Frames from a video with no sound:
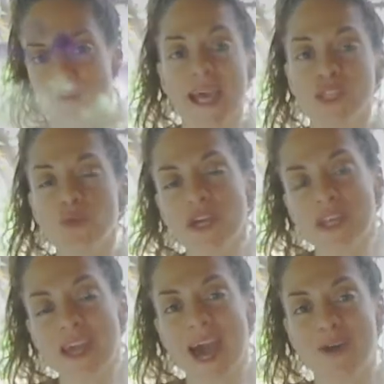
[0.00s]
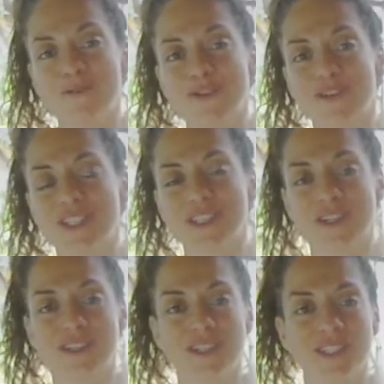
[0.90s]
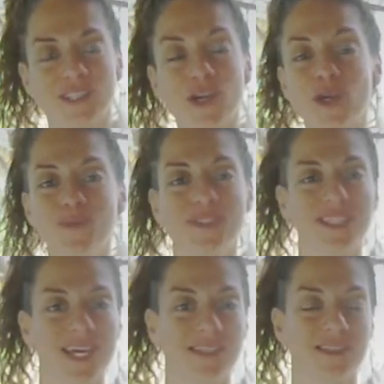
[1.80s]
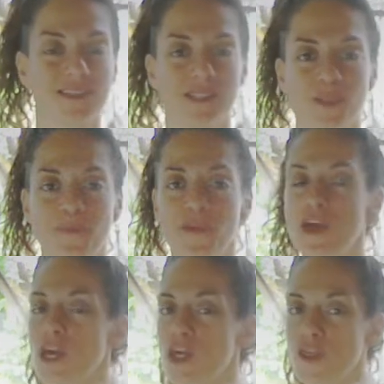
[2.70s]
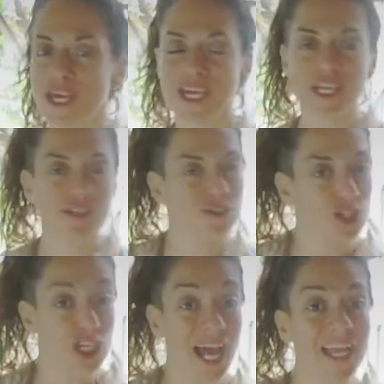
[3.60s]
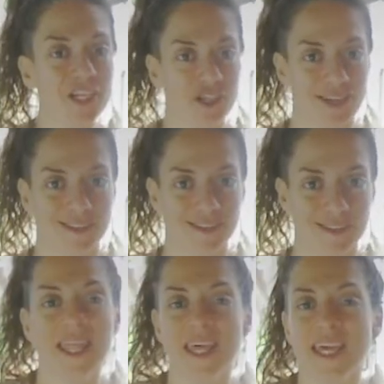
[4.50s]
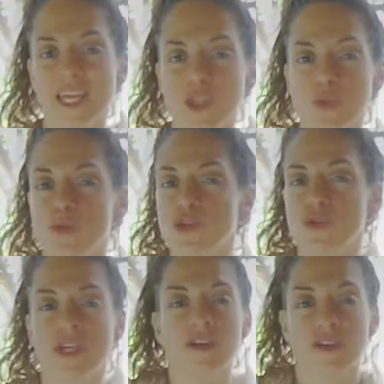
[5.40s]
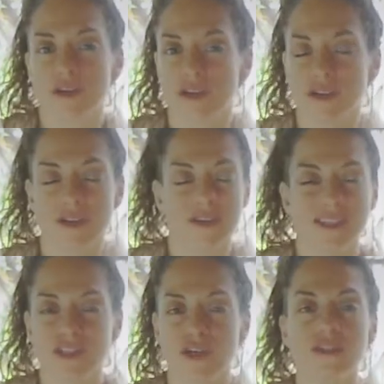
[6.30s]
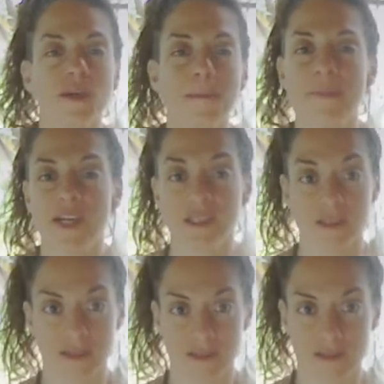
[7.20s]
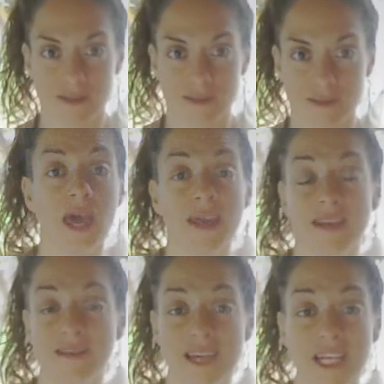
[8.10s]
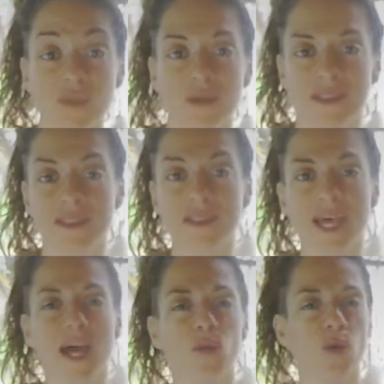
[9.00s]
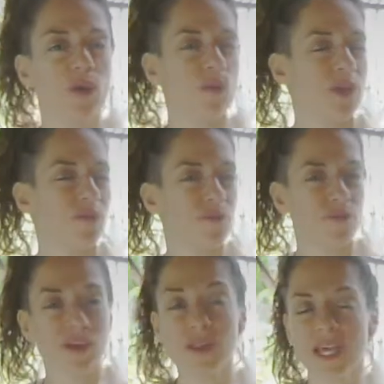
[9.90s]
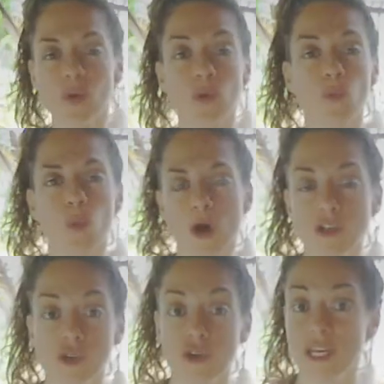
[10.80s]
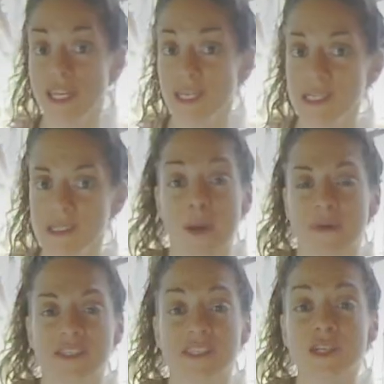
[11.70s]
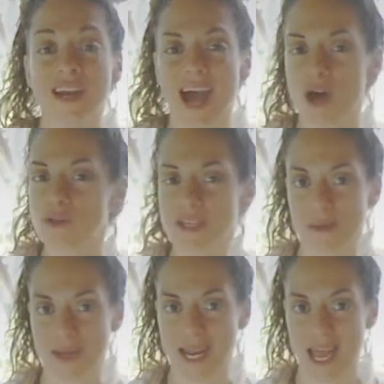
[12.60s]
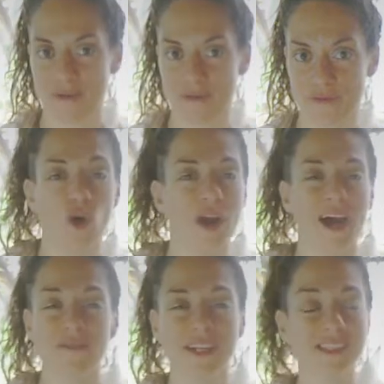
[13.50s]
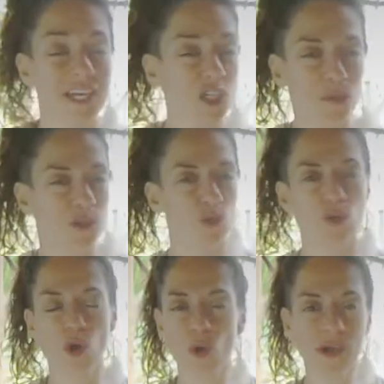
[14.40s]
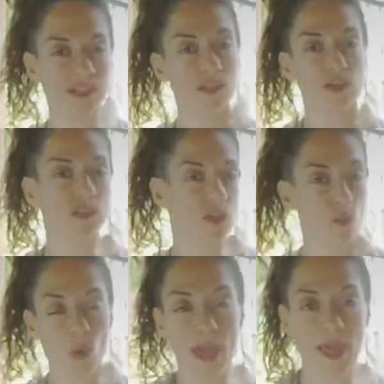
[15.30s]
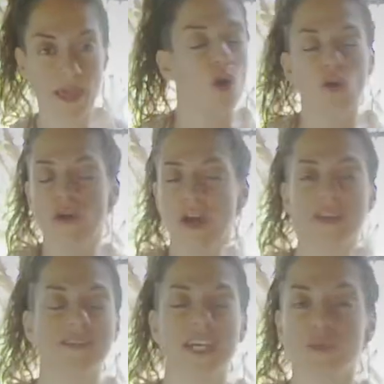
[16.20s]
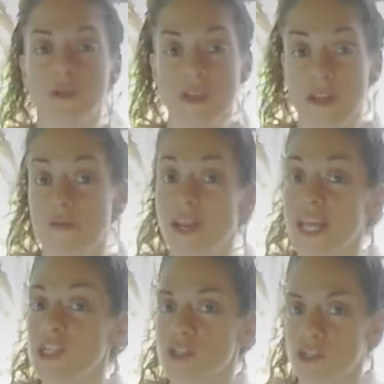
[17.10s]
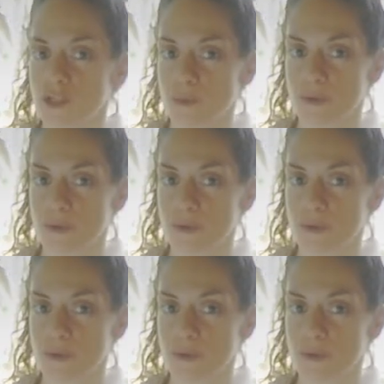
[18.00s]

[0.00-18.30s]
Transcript: As we encounter certain circumstances, they challenge us. They get to trigger certain buttons and attachments inside where we feel like we want or need a particular outcome in life, or have an attachment to going a certain way, or an attachment in a relationship.